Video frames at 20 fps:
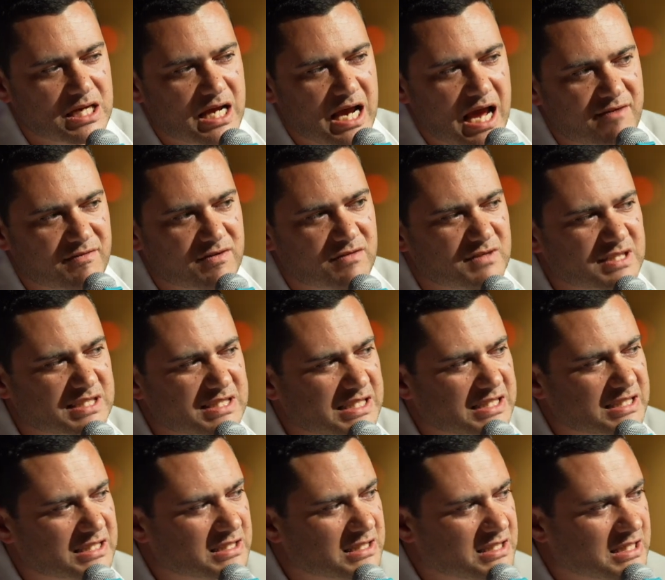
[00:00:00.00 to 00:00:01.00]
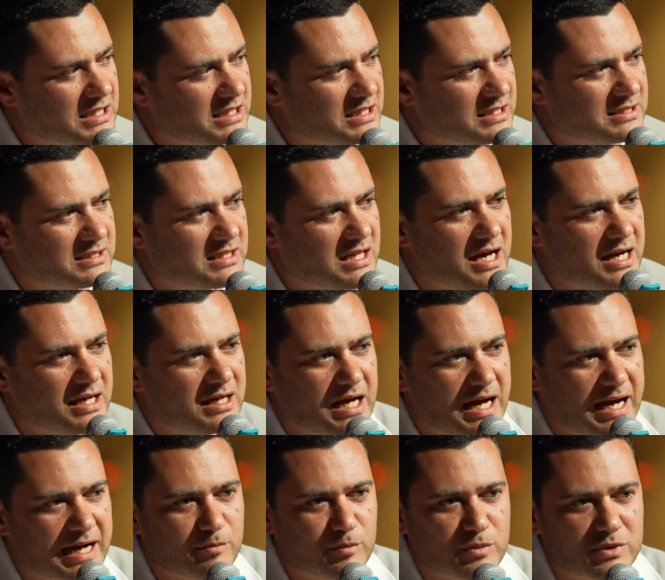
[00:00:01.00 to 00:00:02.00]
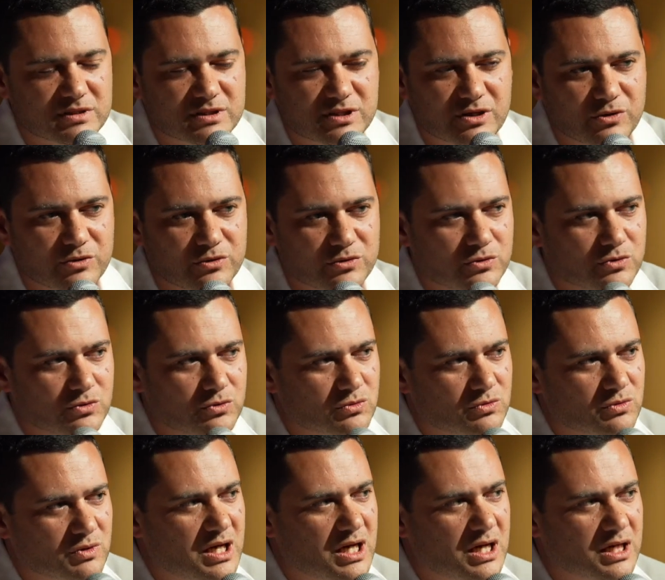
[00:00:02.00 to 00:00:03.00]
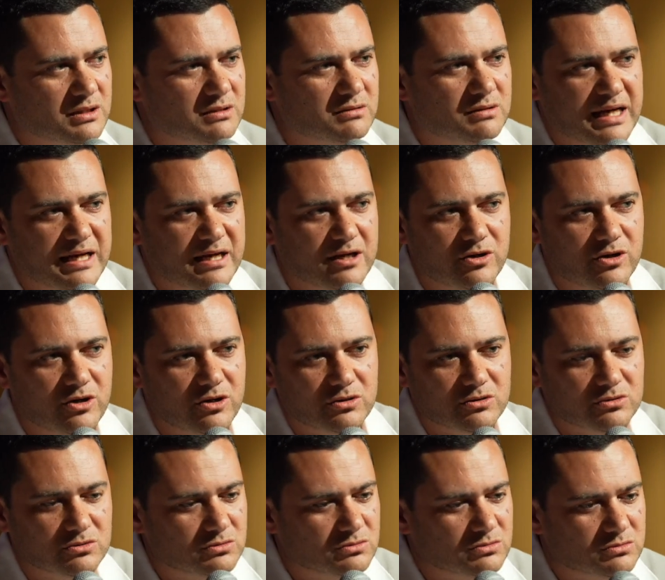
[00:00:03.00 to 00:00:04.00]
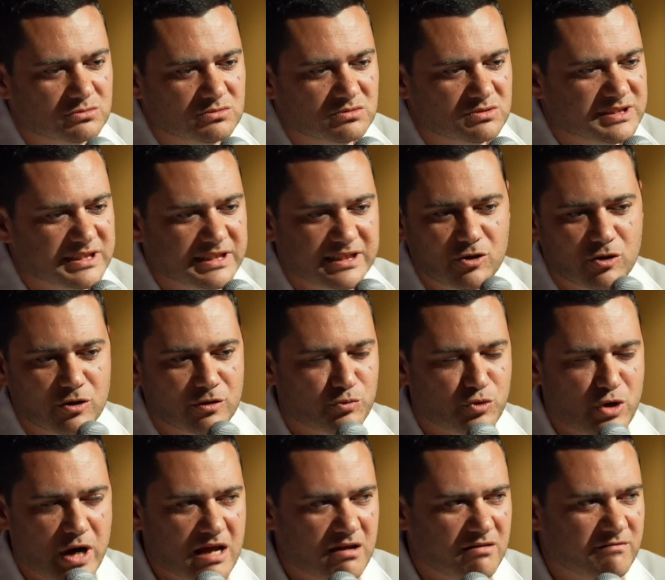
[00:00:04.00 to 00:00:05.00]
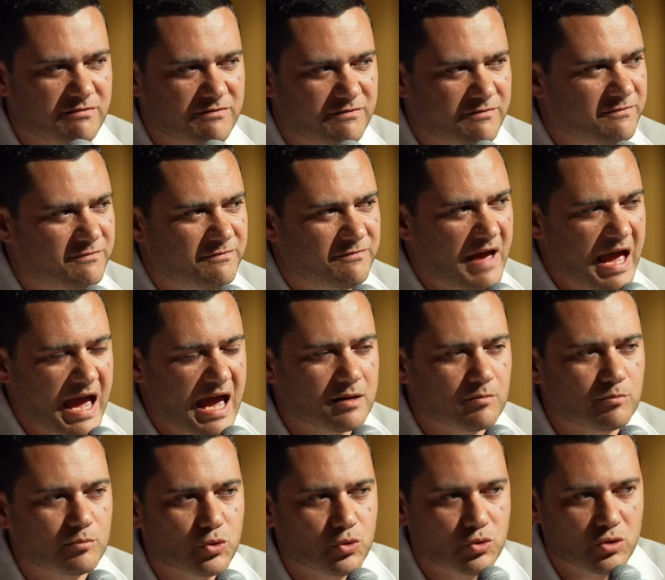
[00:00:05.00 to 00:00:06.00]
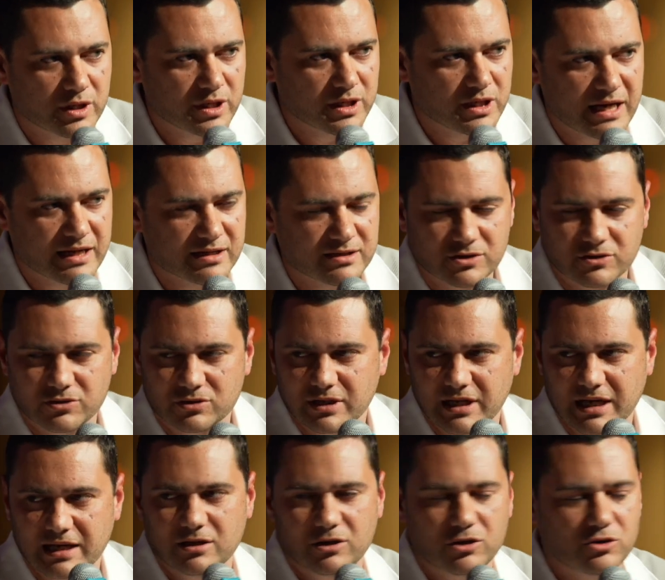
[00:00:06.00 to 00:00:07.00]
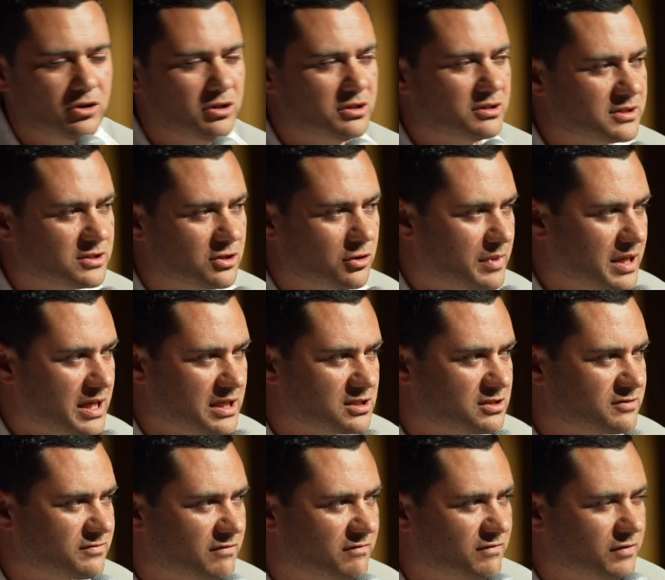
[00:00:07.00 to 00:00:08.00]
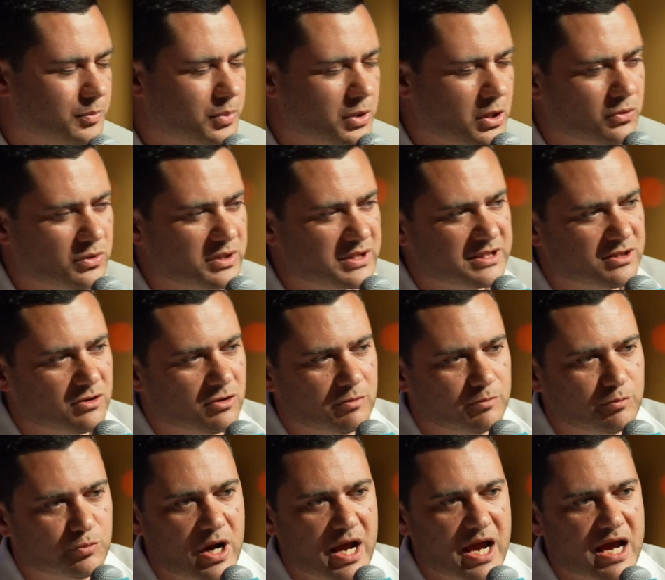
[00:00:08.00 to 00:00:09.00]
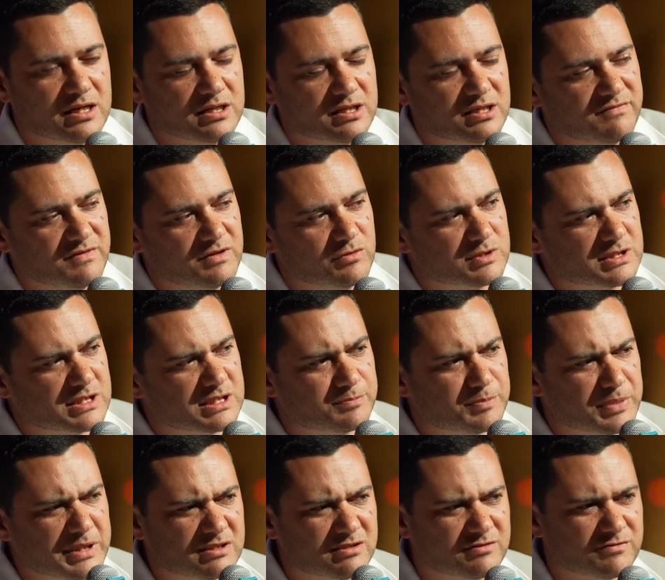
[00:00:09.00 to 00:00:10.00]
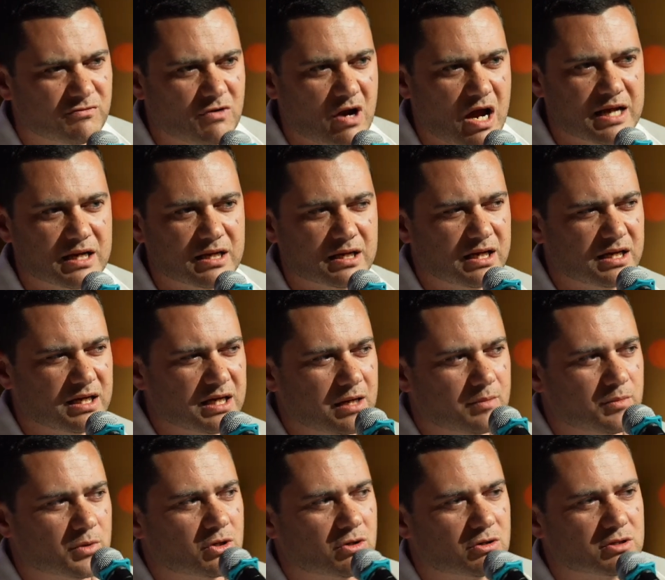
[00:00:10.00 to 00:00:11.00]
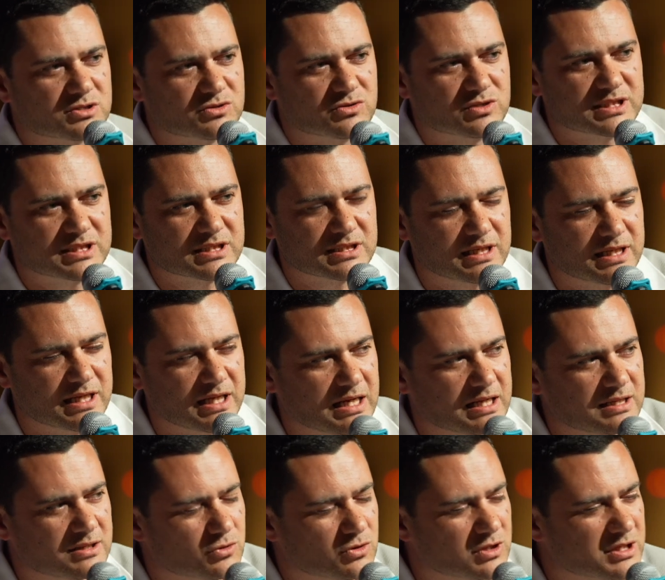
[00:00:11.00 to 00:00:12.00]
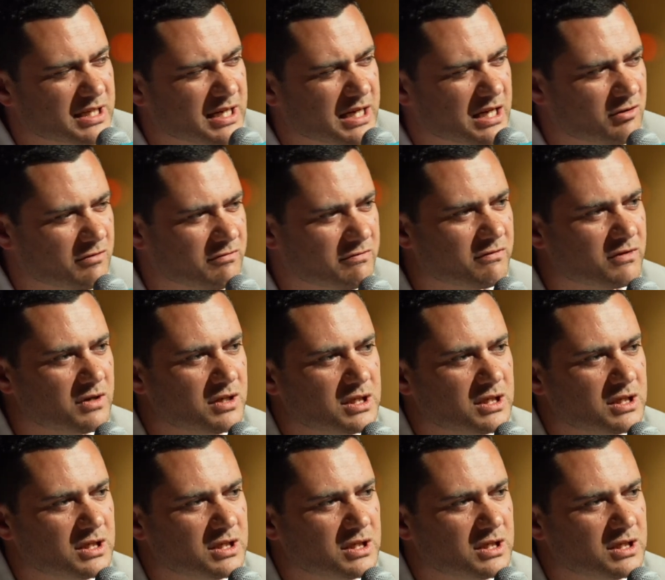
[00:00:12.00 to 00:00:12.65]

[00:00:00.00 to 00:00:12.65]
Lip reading: And then the second thing is like, I'm a total, like, I don't know, Dion Brand fanboy. I learned so much from the poet Dion Brand, and there was this piece of writing I came across recently, and I thought it kind of